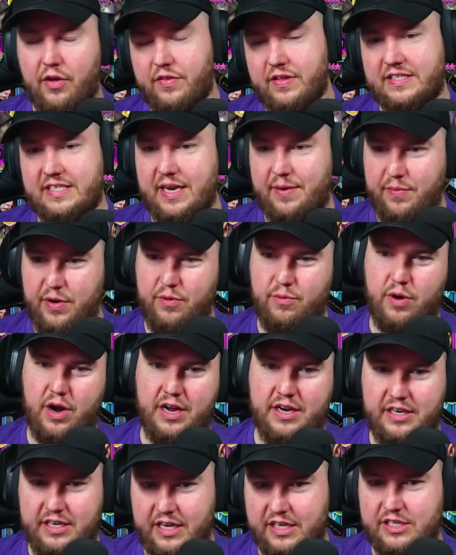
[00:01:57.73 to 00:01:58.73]
the team we
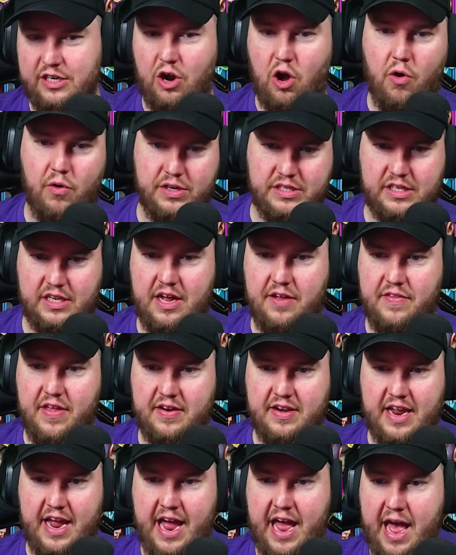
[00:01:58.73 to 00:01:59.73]
run doesn't always allow
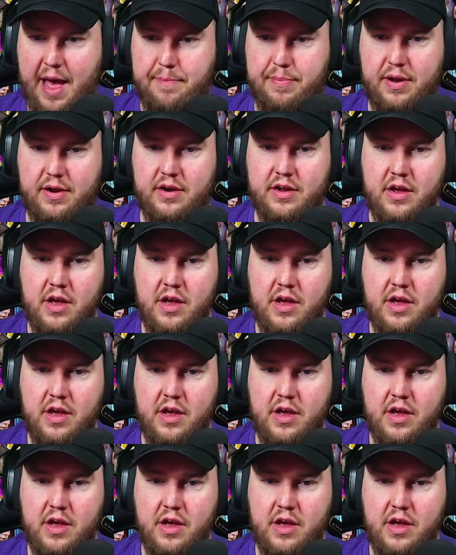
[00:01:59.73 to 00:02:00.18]
that to happen.